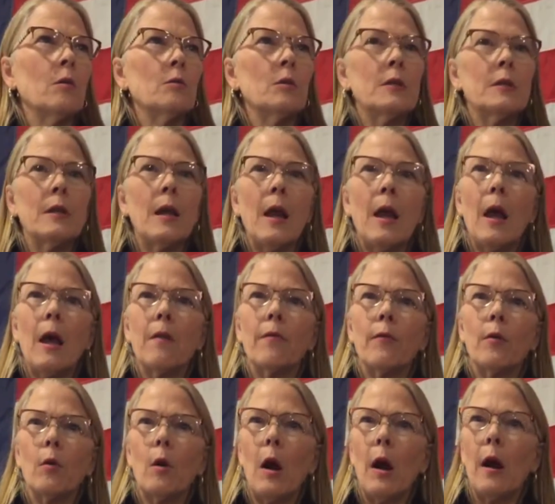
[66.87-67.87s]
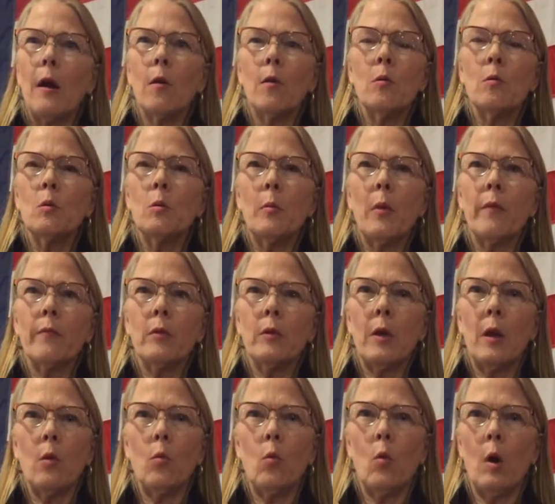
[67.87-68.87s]
own staff or hire whomever
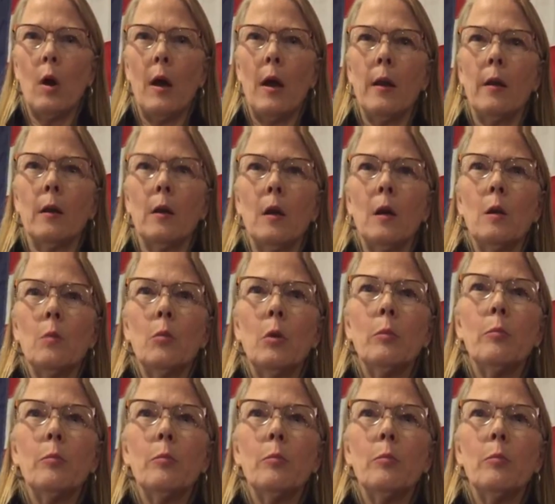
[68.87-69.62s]
they want.